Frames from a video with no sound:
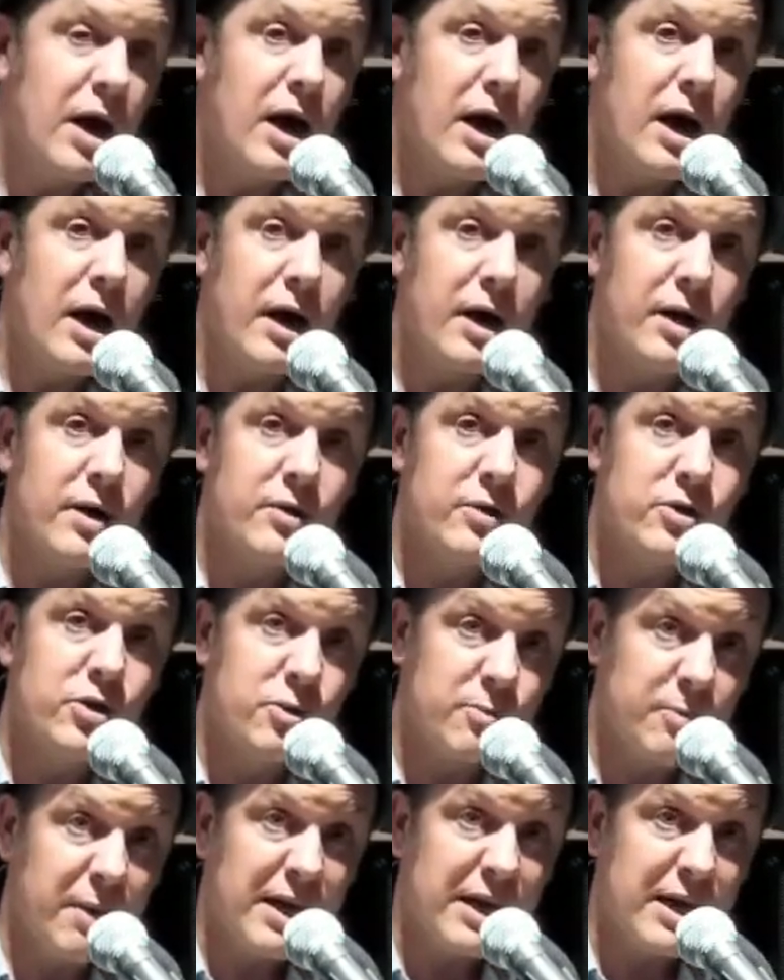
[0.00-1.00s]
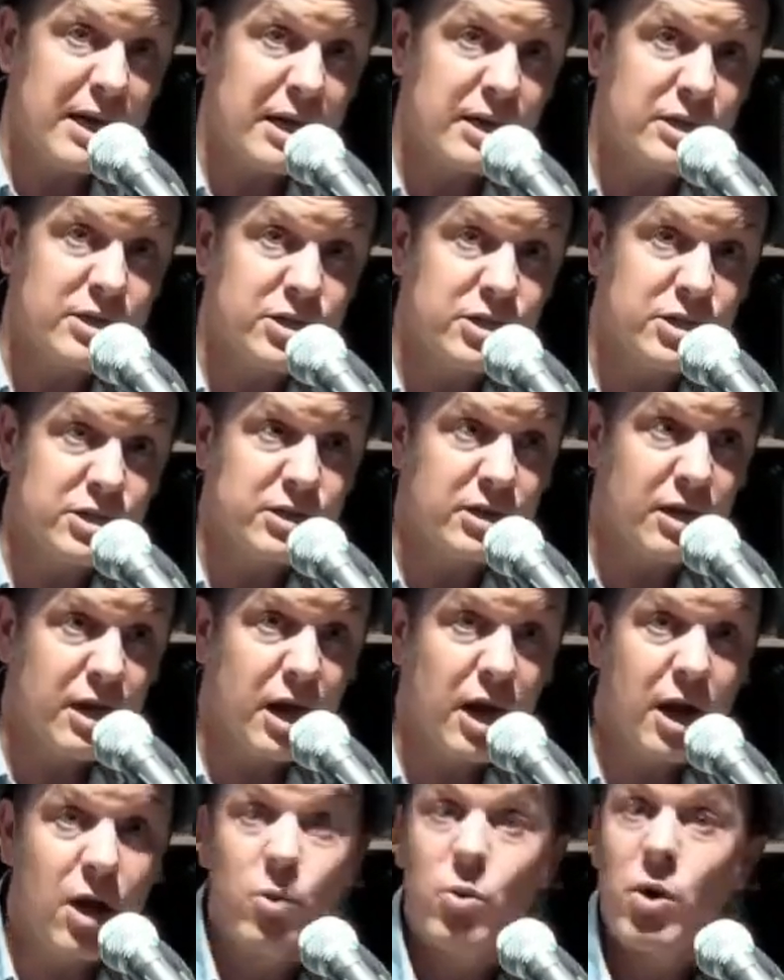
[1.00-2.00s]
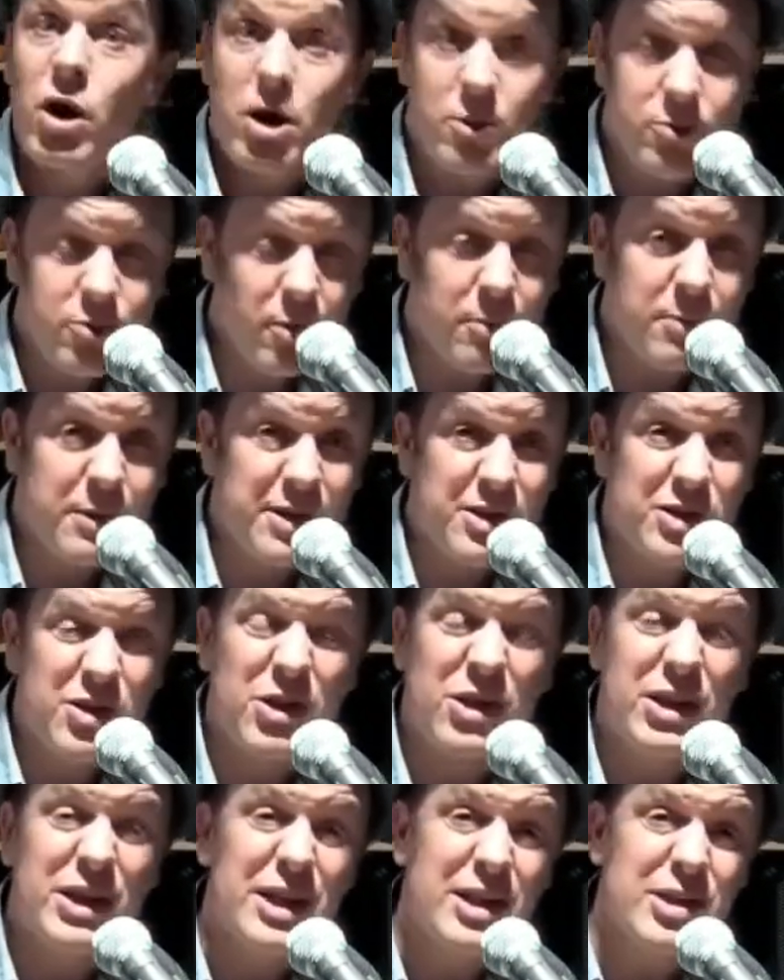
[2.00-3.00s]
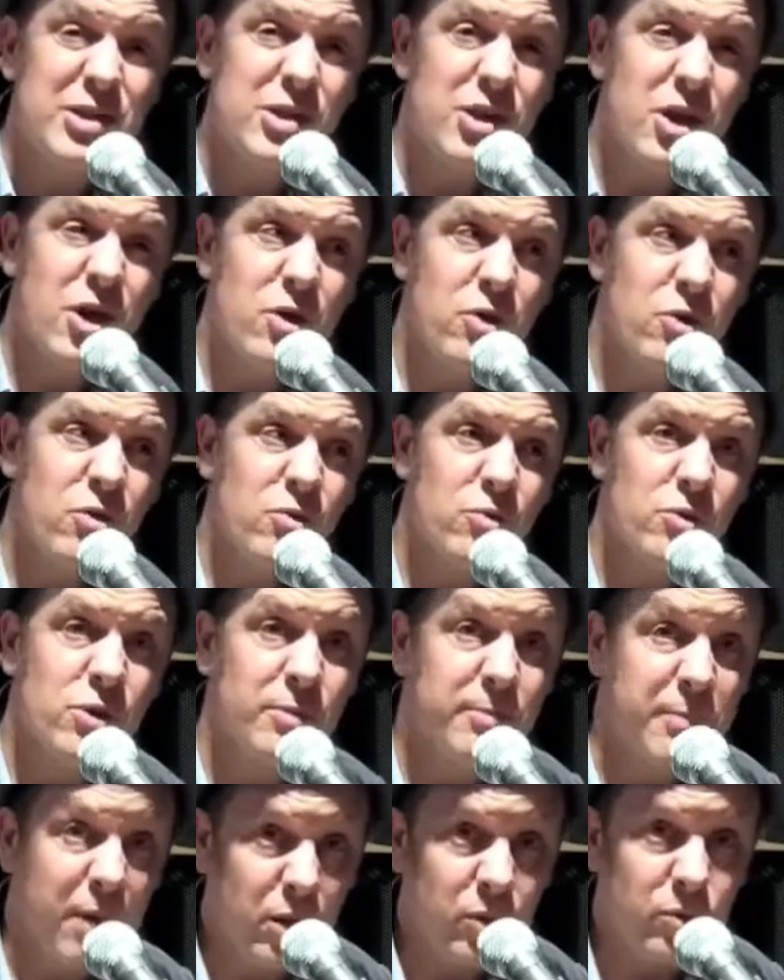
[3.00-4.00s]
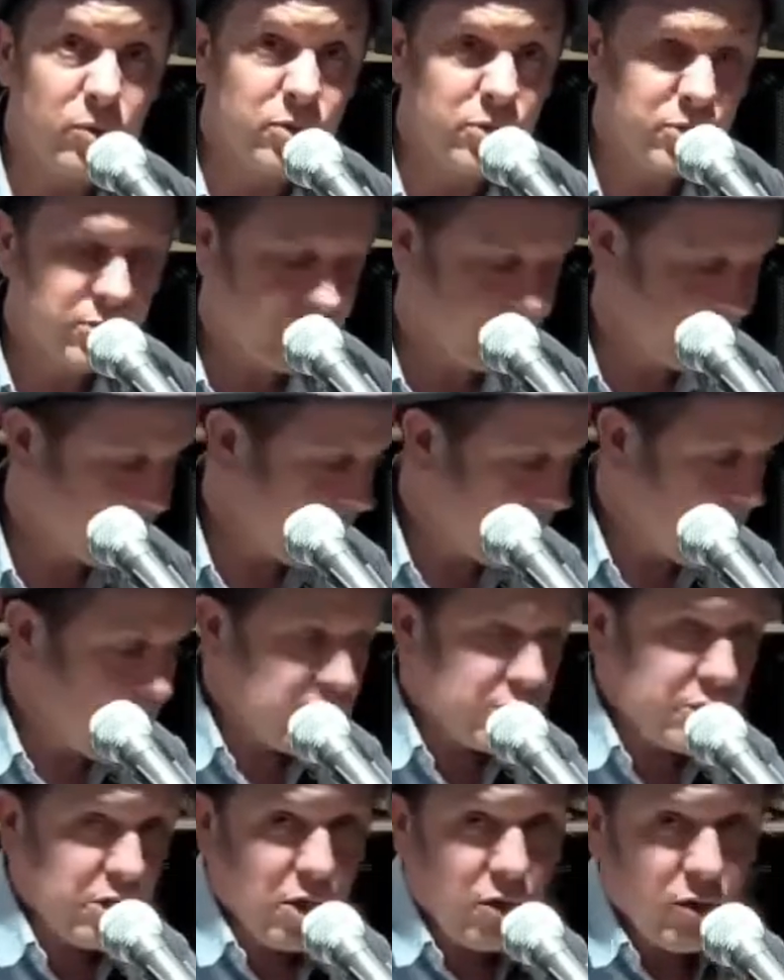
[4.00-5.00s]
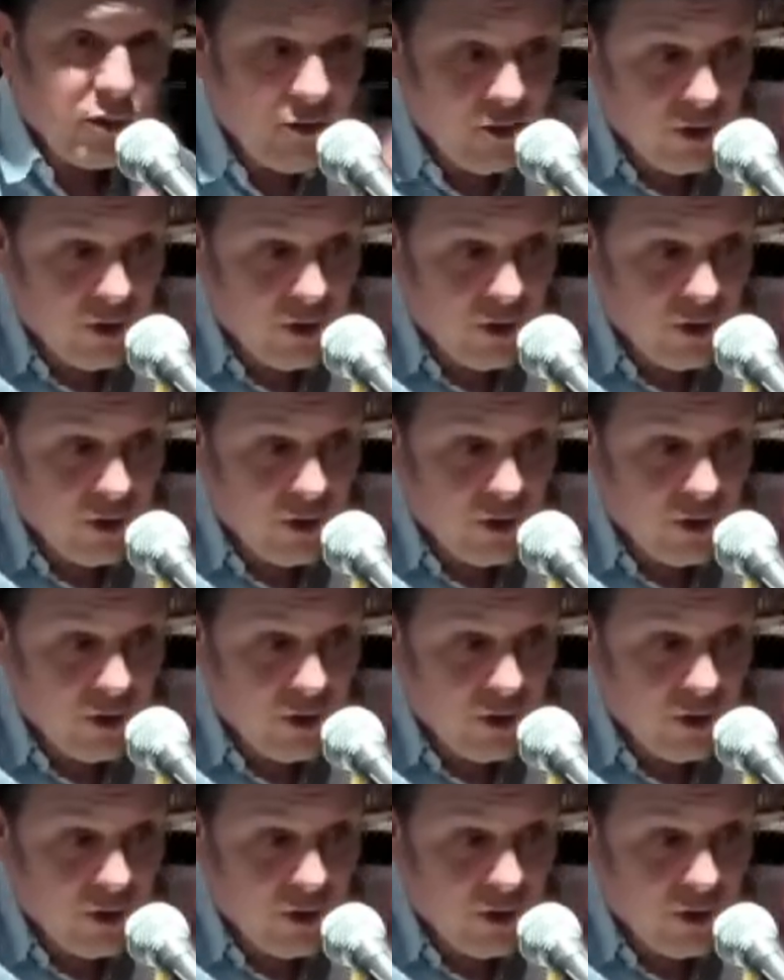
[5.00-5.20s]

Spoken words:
to make it work properly. So you need to know your modes. So, for